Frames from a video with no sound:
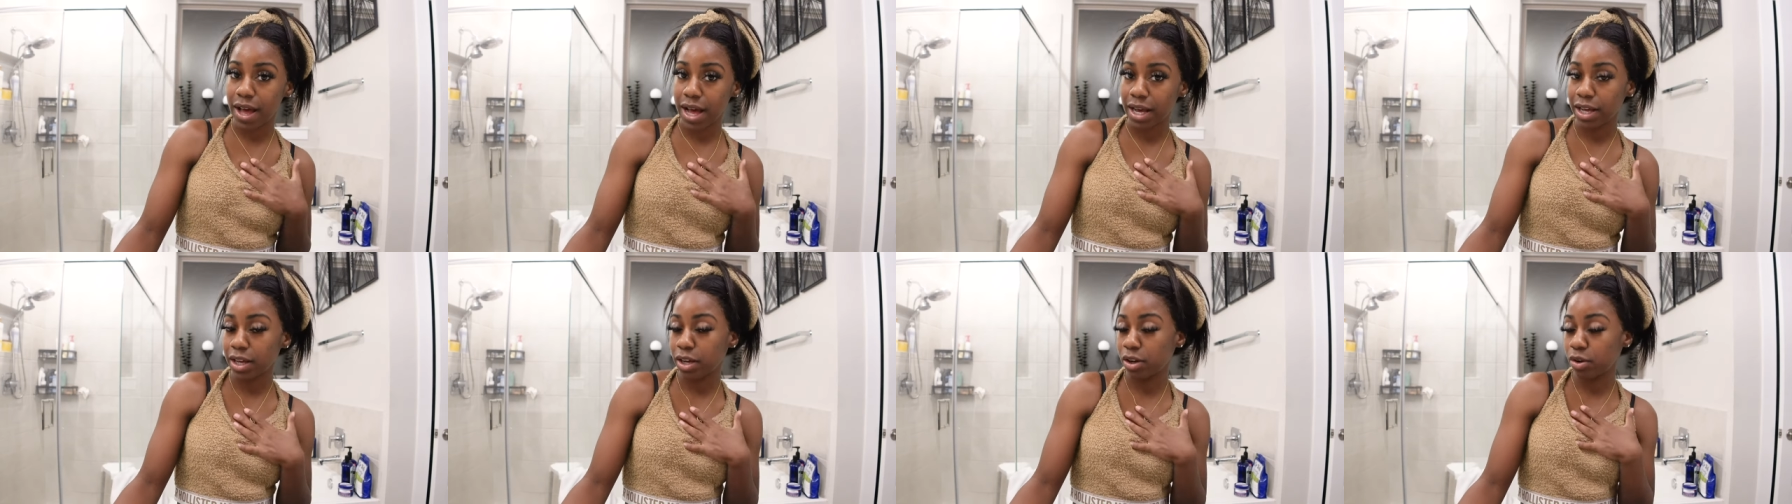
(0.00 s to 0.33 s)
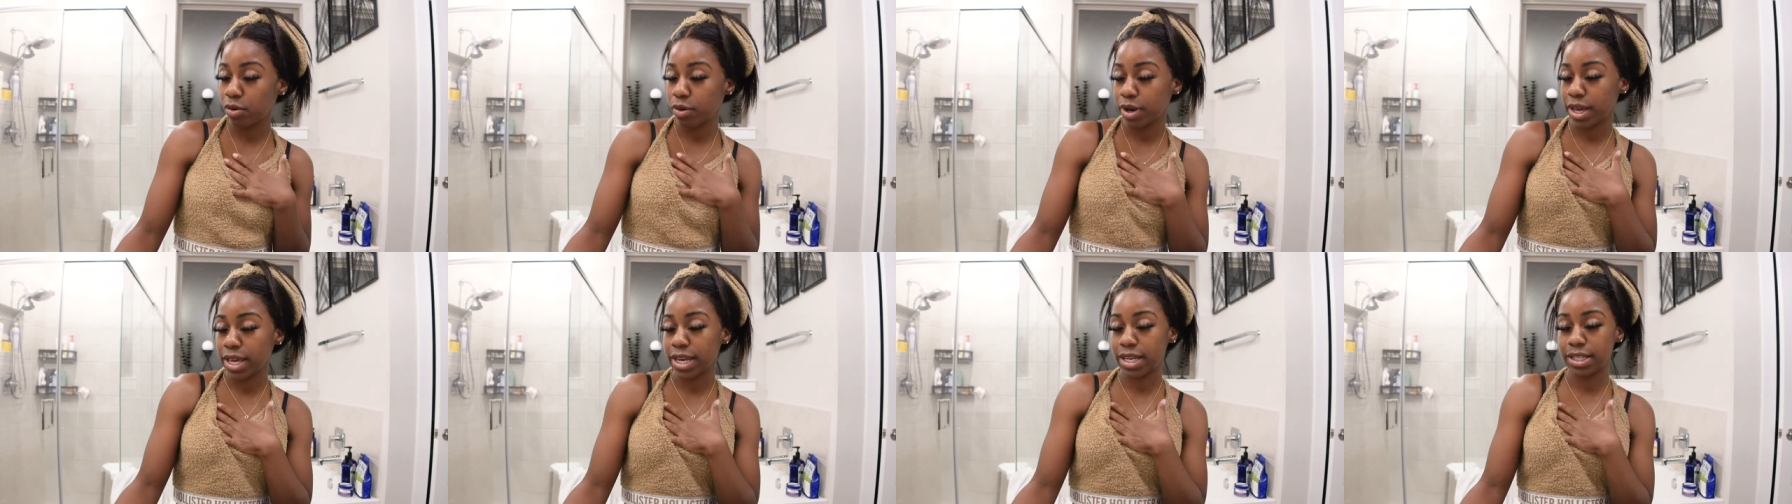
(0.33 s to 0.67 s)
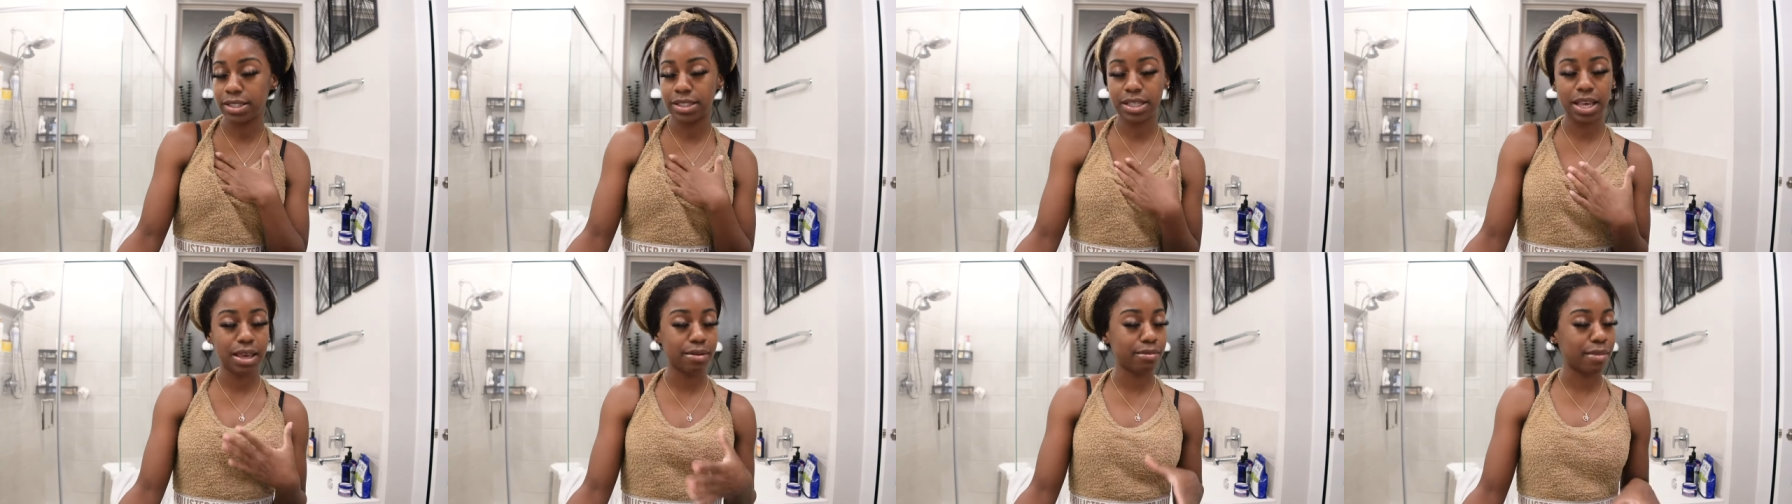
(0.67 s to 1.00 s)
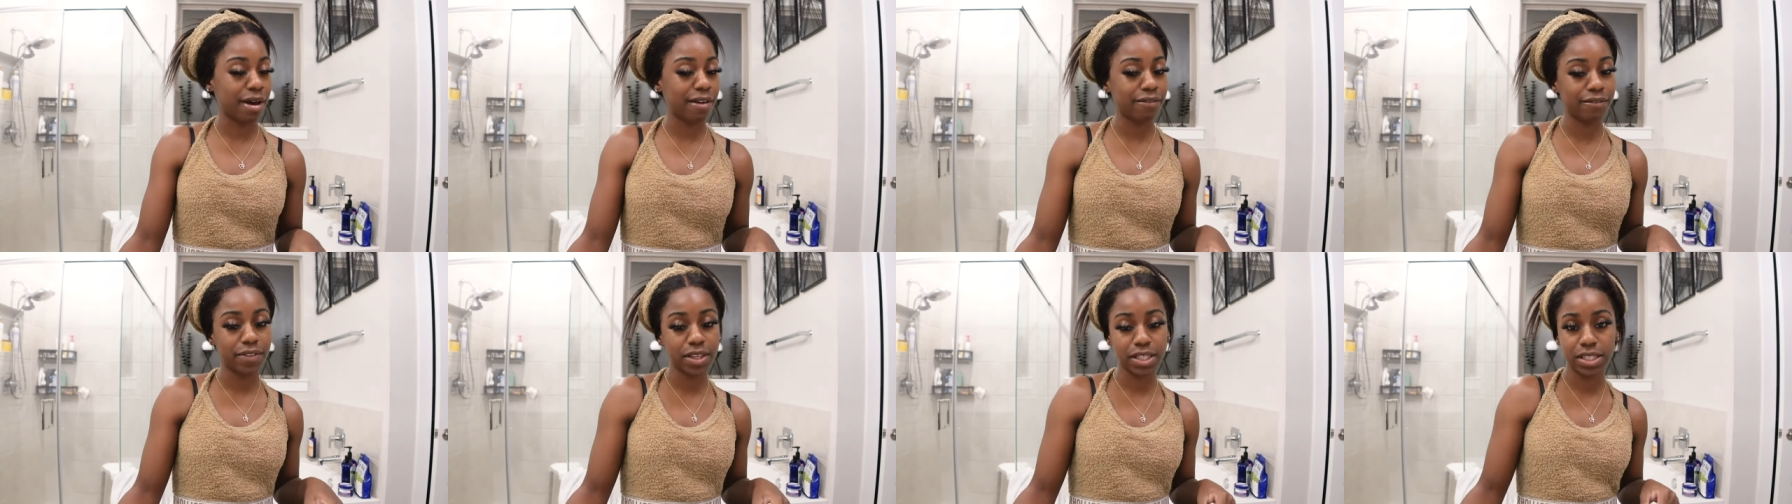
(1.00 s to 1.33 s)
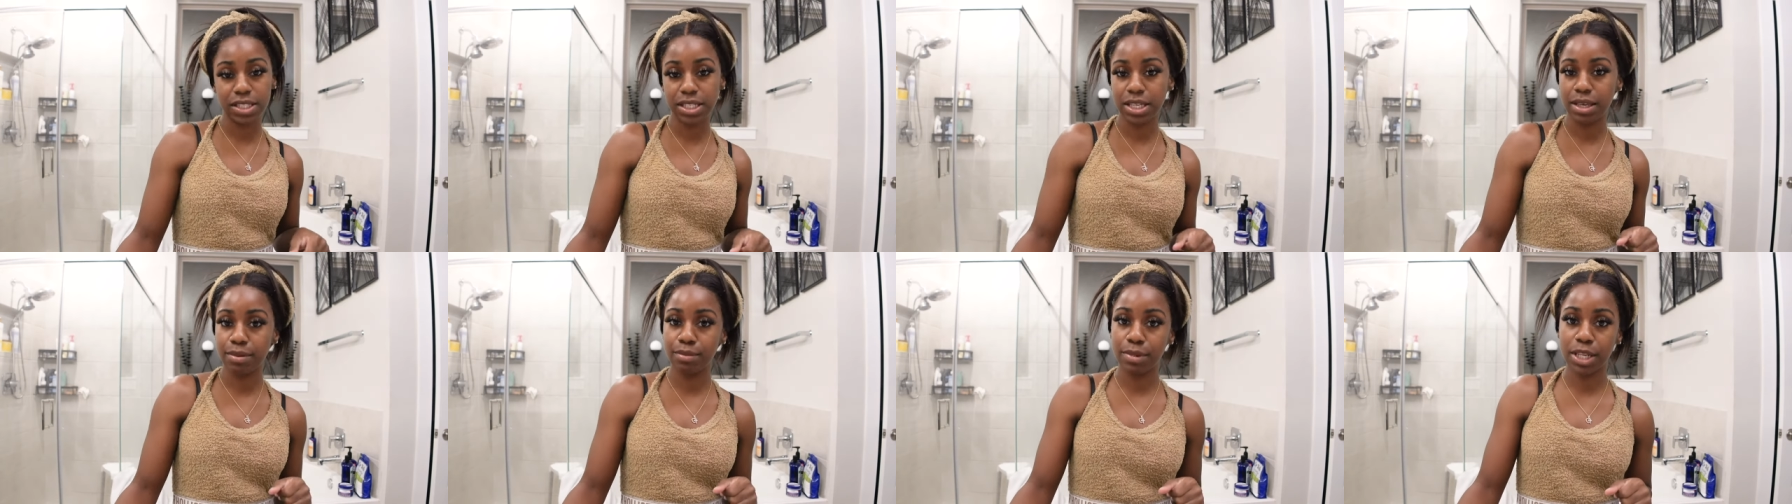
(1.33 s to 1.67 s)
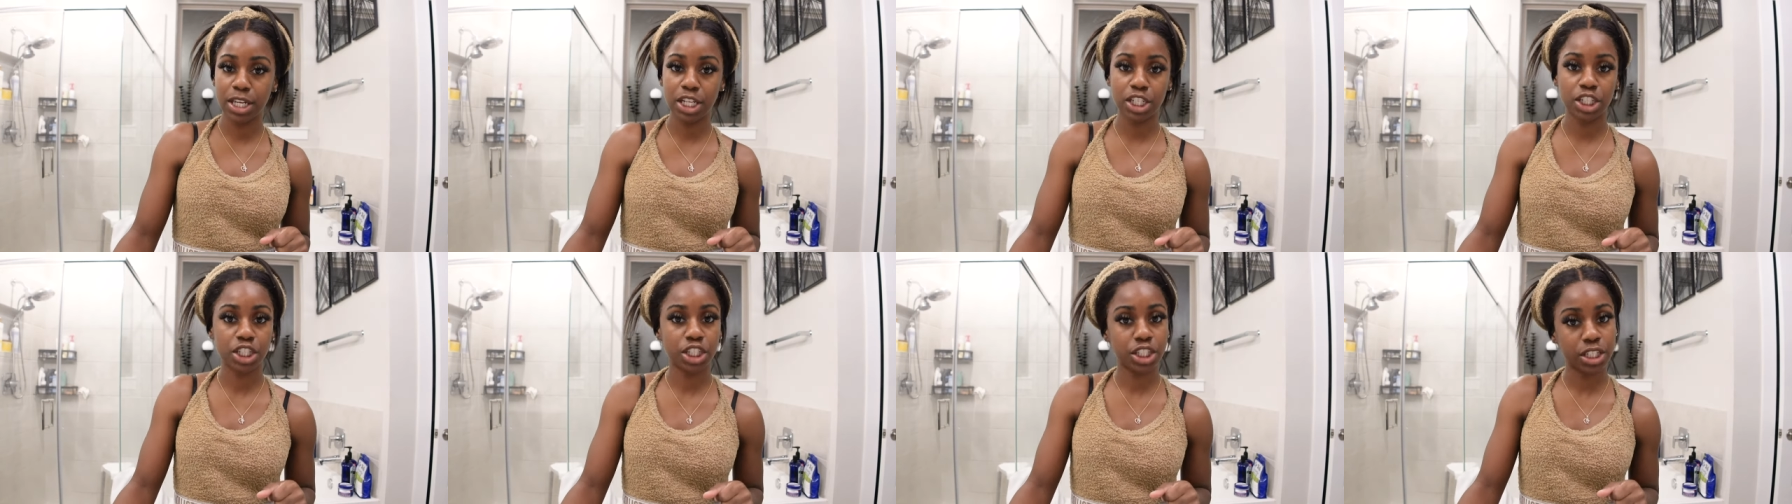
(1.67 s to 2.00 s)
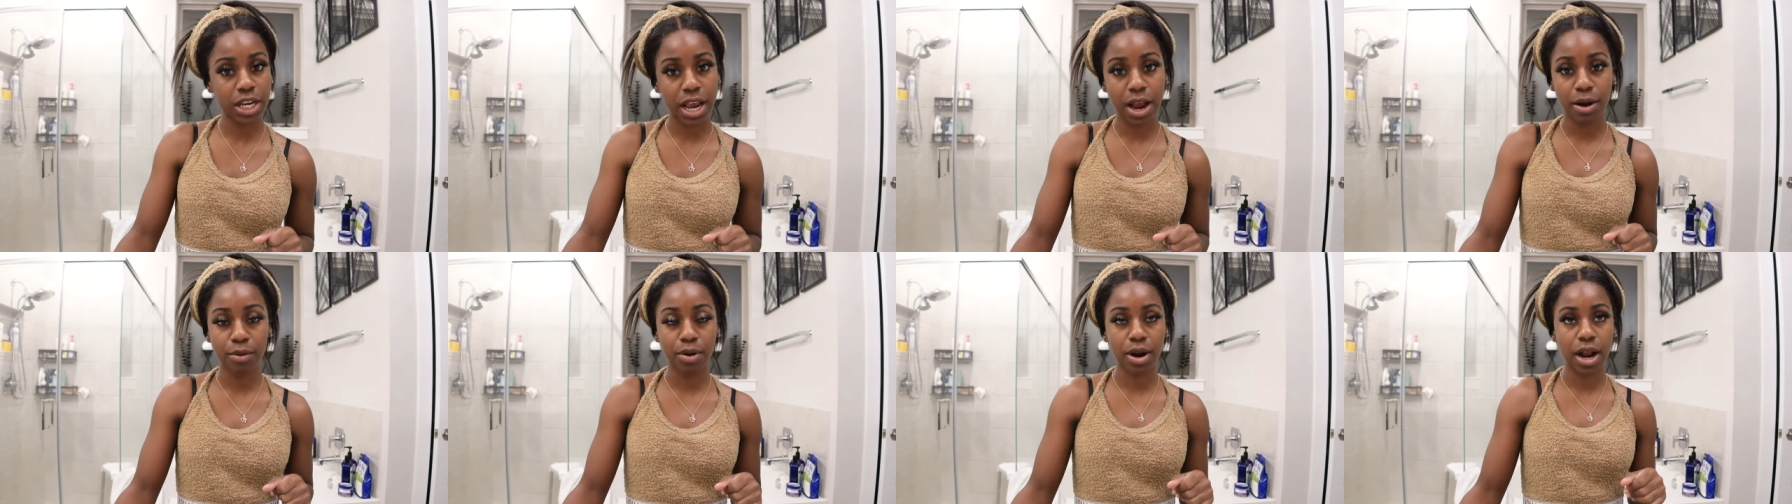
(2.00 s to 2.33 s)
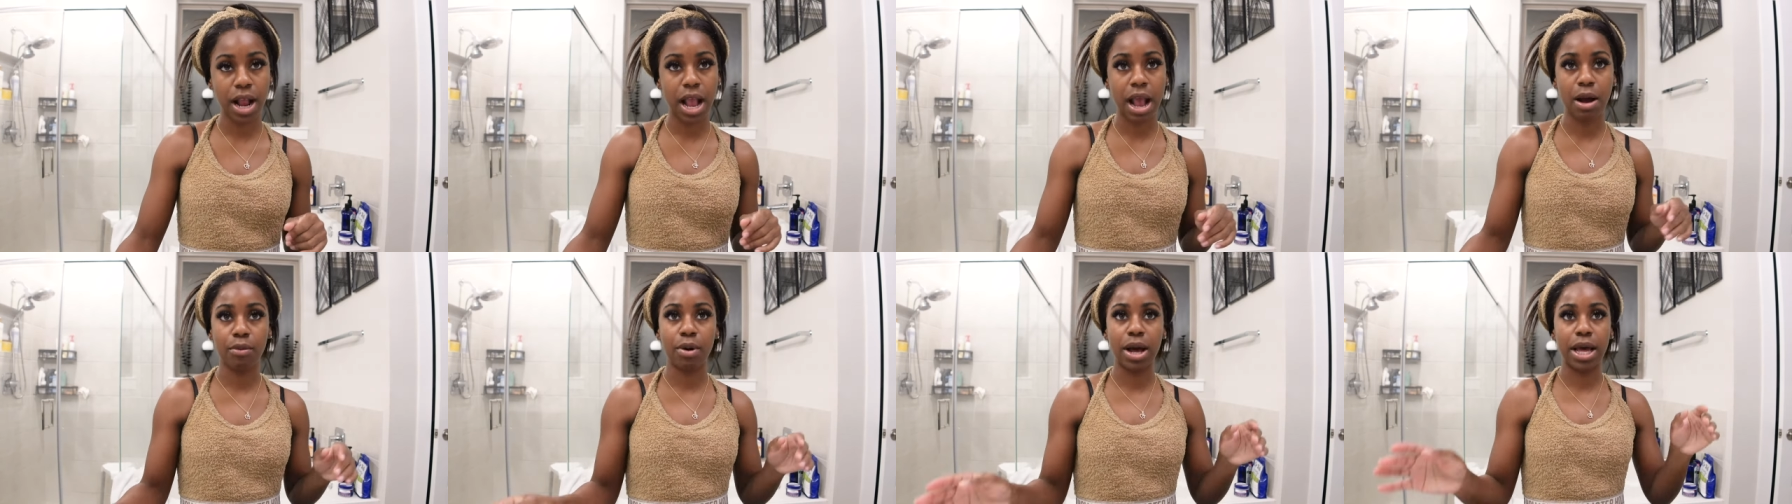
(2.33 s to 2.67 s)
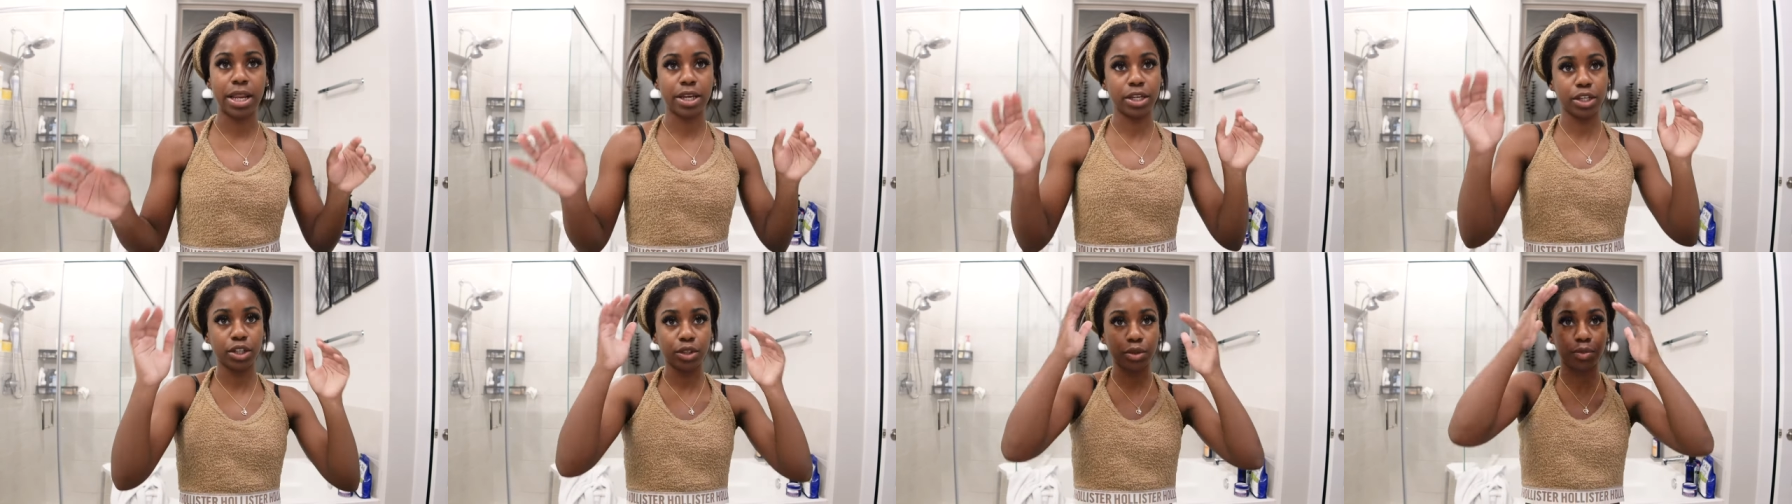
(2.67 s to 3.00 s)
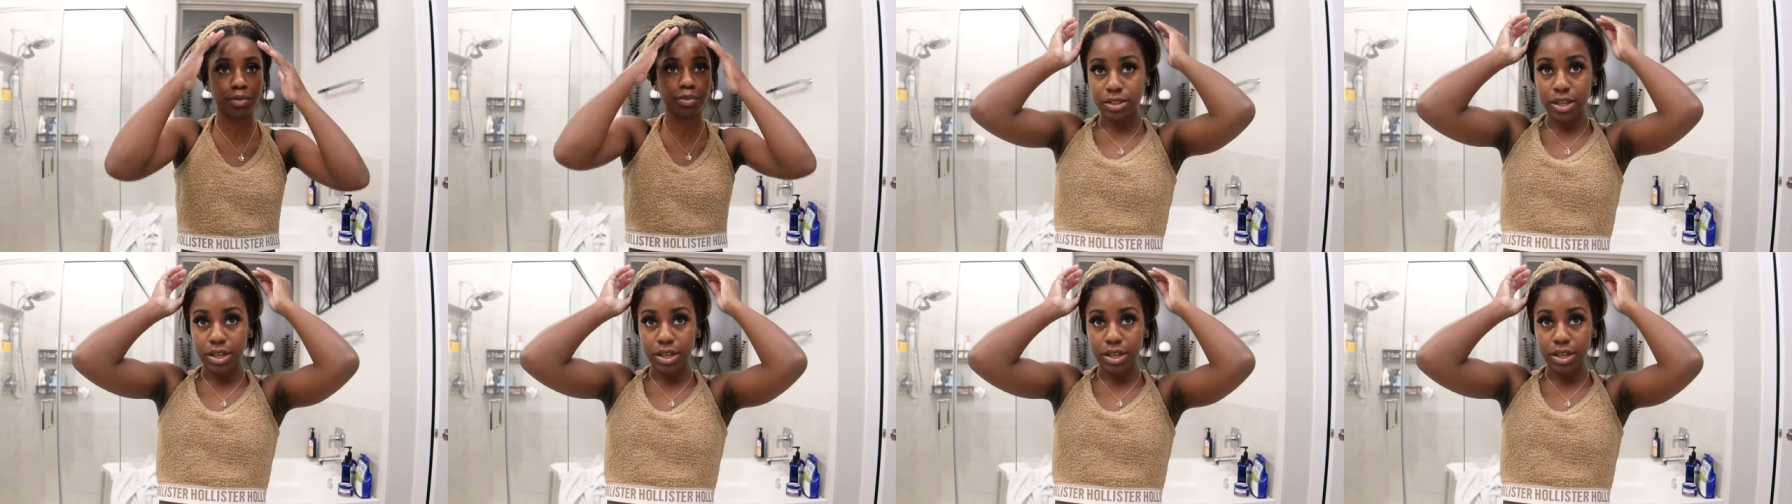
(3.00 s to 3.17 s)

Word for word: I can go ahead and take my 15 minute shower shower how I do.